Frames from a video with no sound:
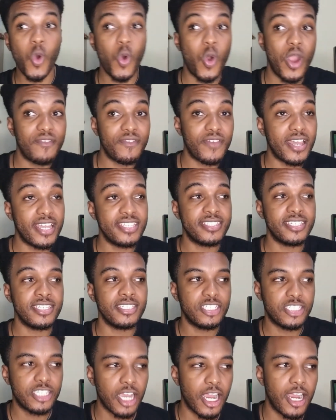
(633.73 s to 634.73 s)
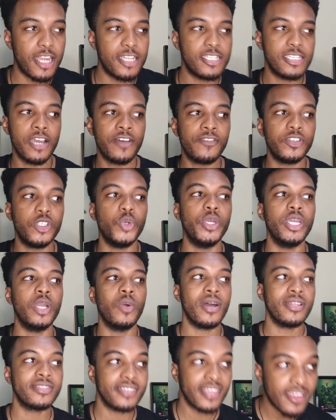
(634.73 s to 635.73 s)
or whoever is in charge
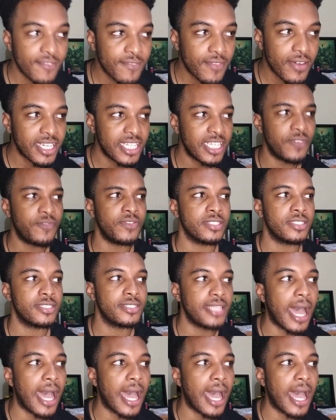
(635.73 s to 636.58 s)
of doing whatever